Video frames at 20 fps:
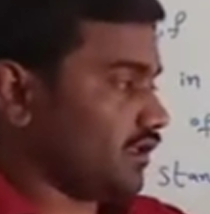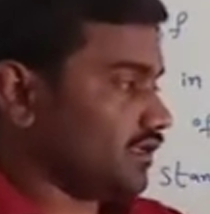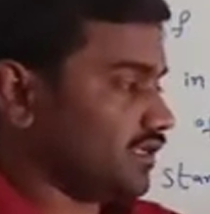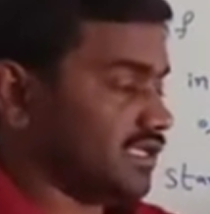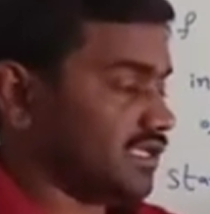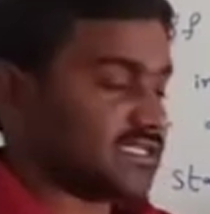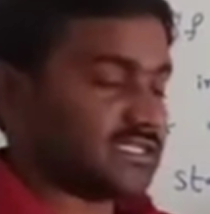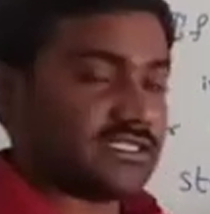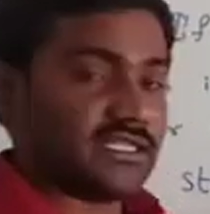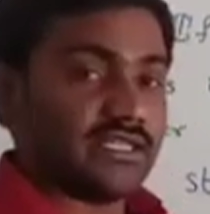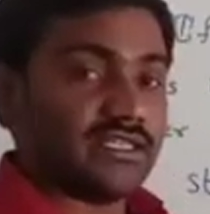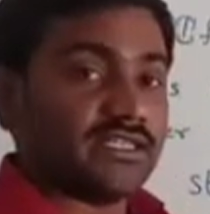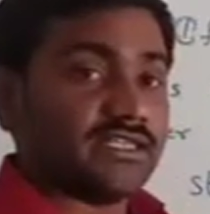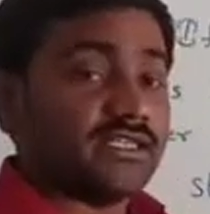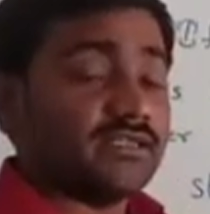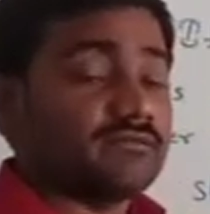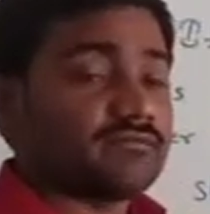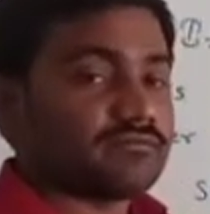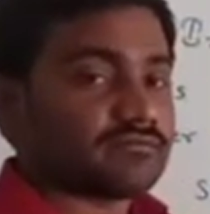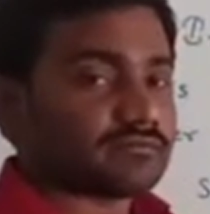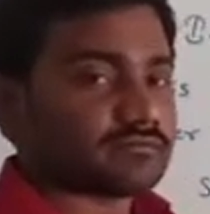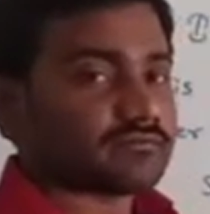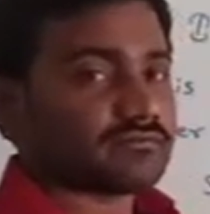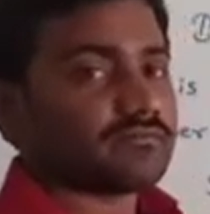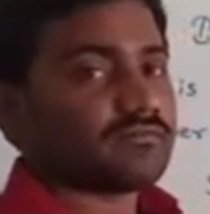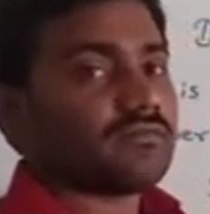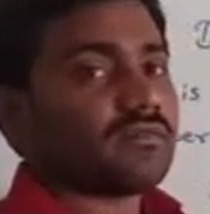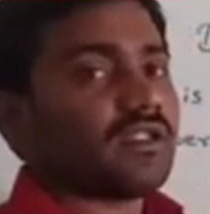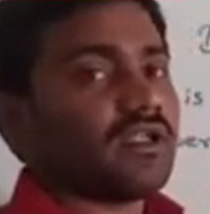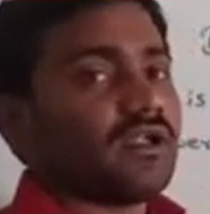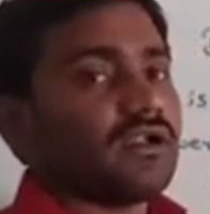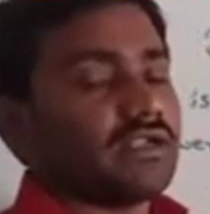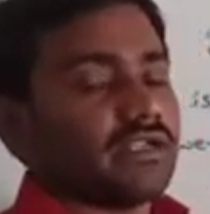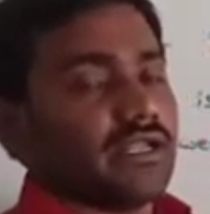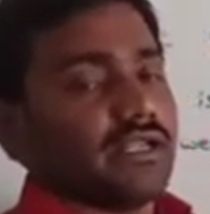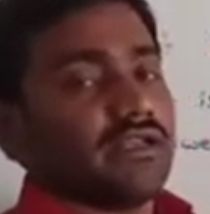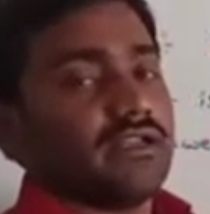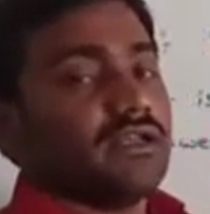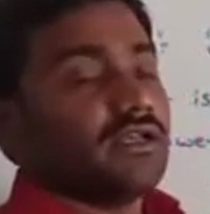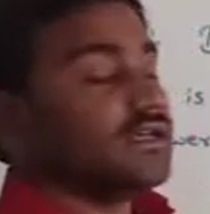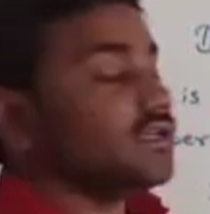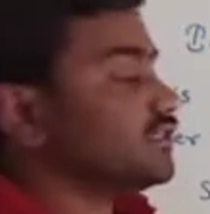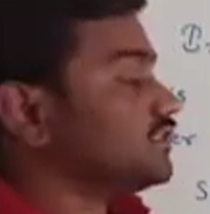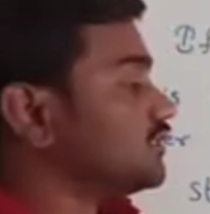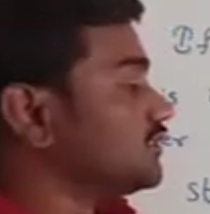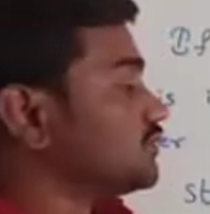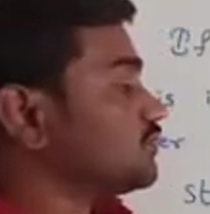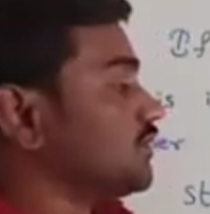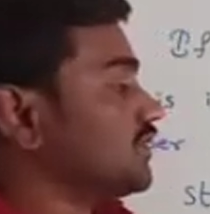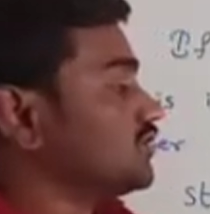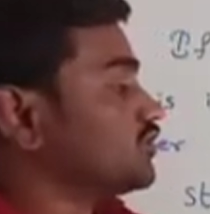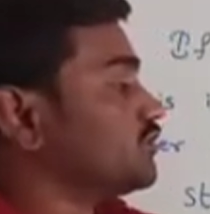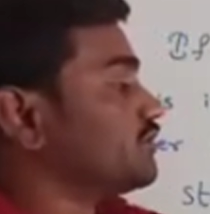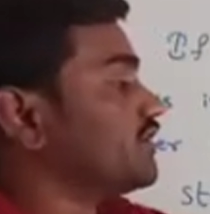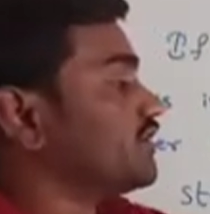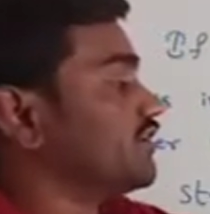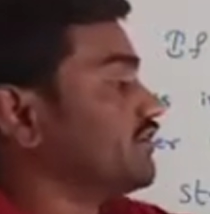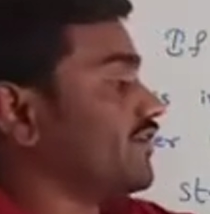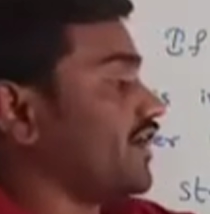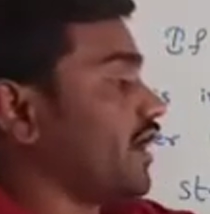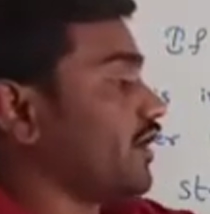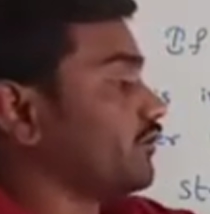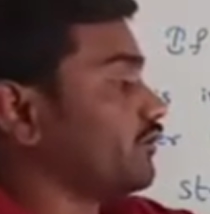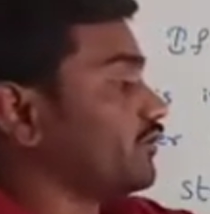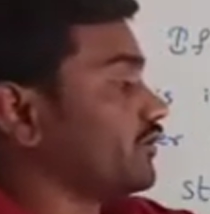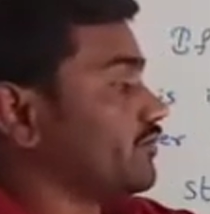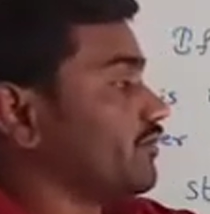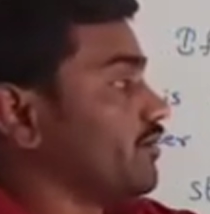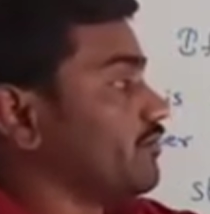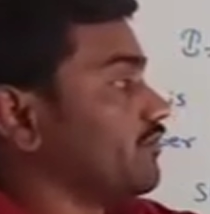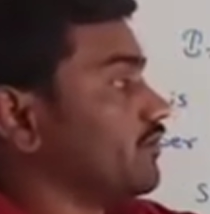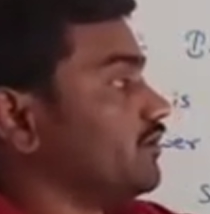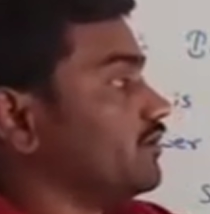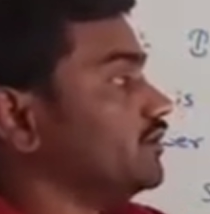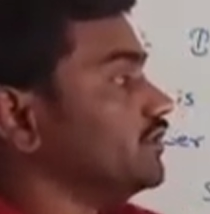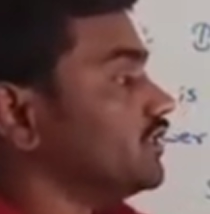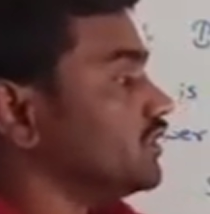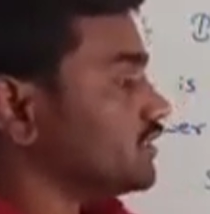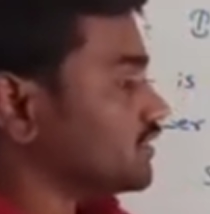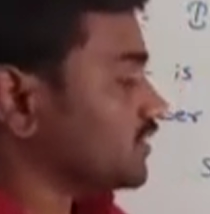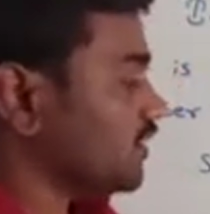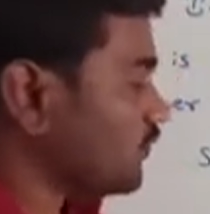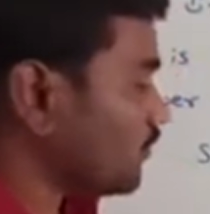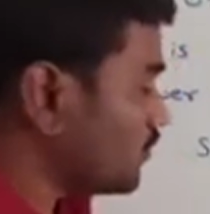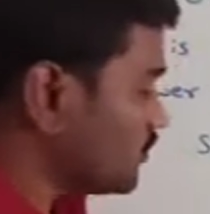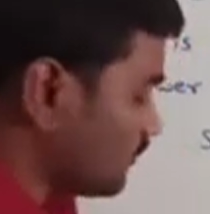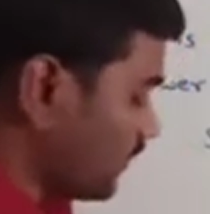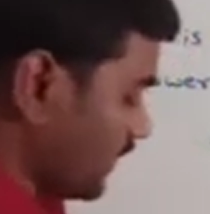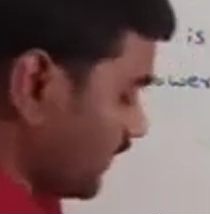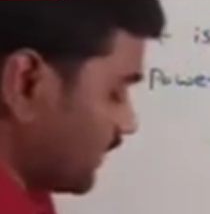less than the 10. This must be, we have to remember. Suppose for